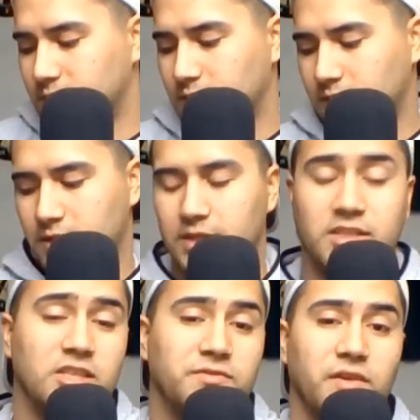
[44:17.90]
It's
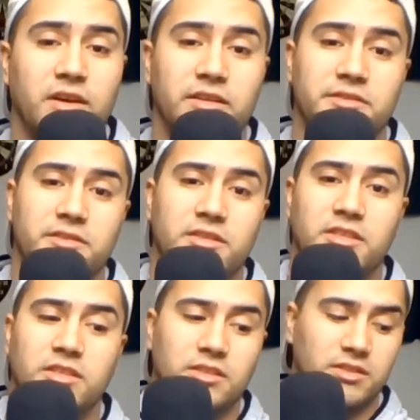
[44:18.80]
just fun
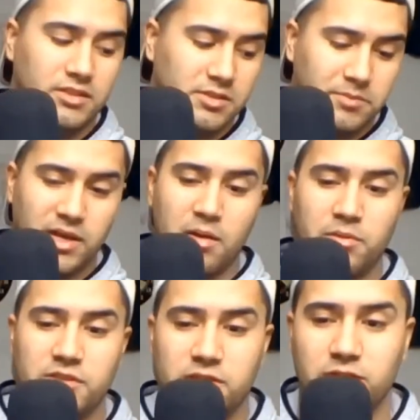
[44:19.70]
to be able
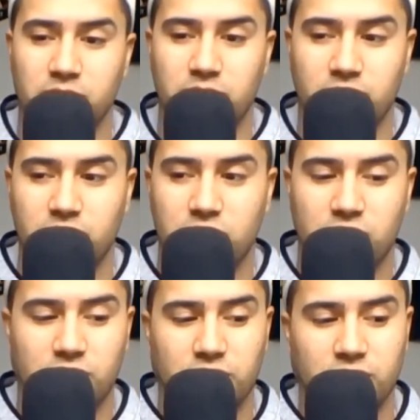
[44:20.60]
to
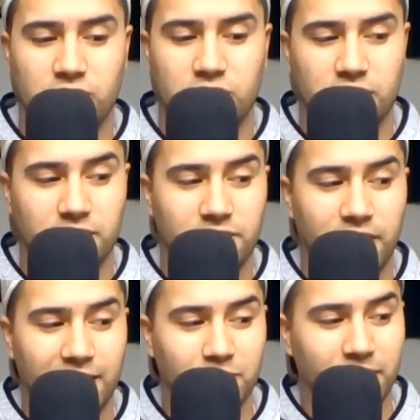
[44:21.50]

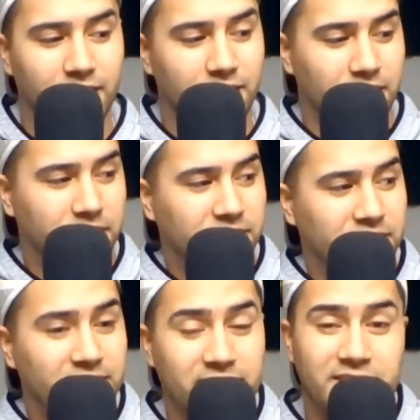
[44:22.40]
evaluate
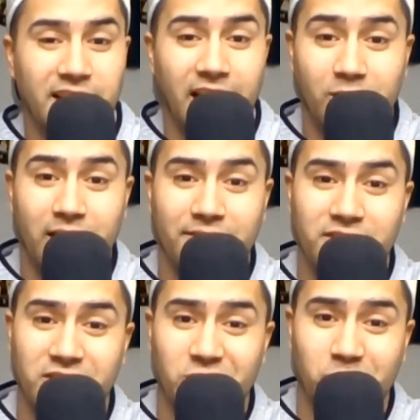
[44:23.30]
things that I don't have to
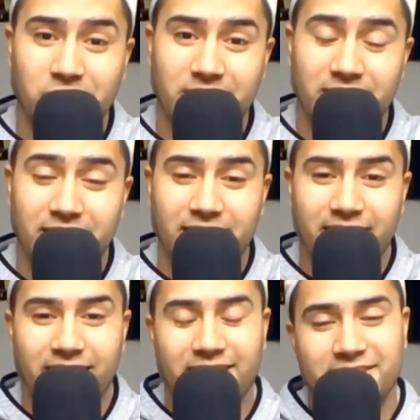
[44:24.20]
deal with
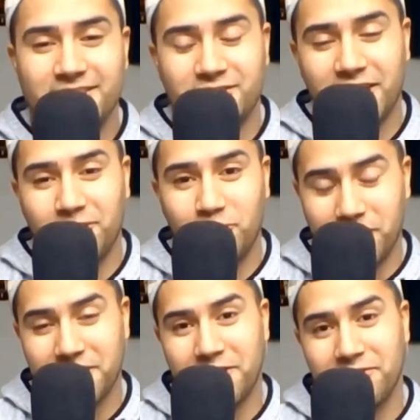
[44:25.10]
and to try to work
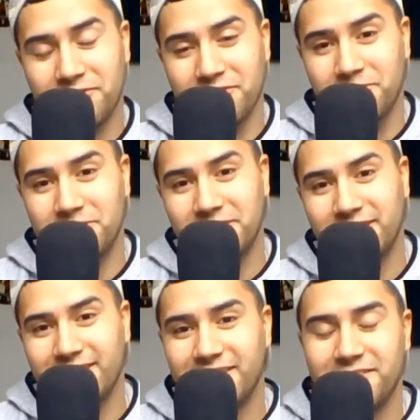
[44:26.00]
off of them.
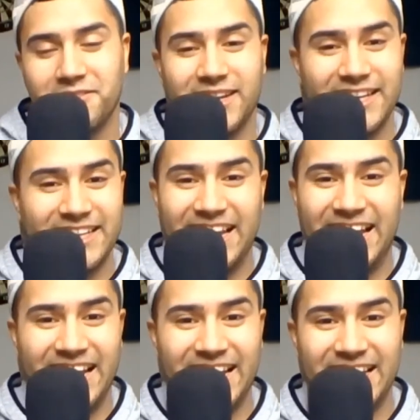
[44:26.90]
Like, nah,
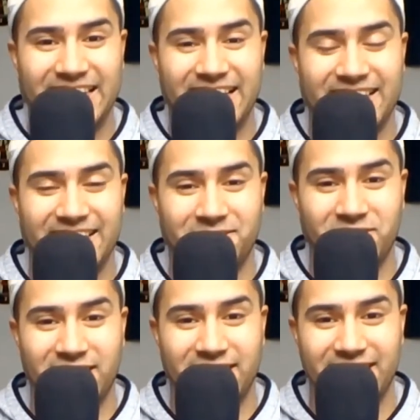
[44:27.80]
that ain't
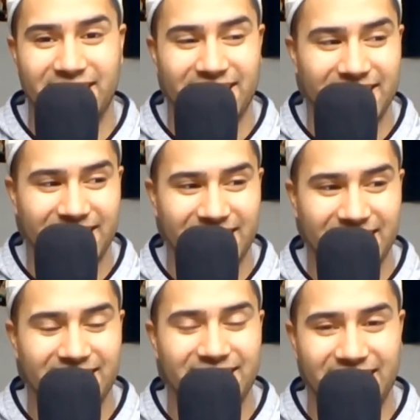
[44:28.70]
me.
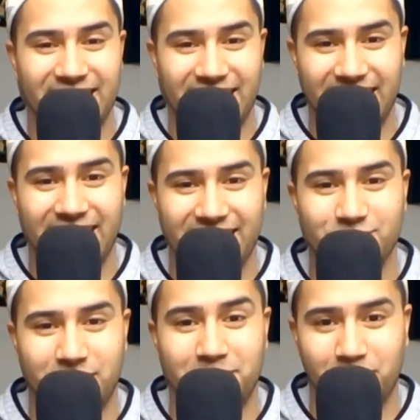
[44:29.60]
Yeah, that's what
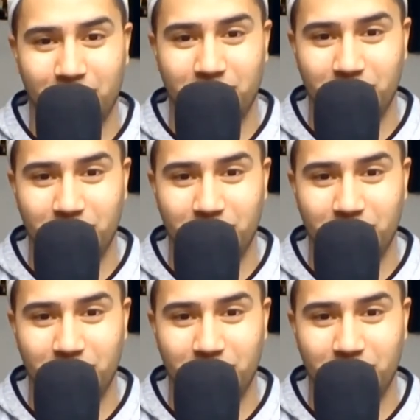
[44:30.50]
I'm going to do.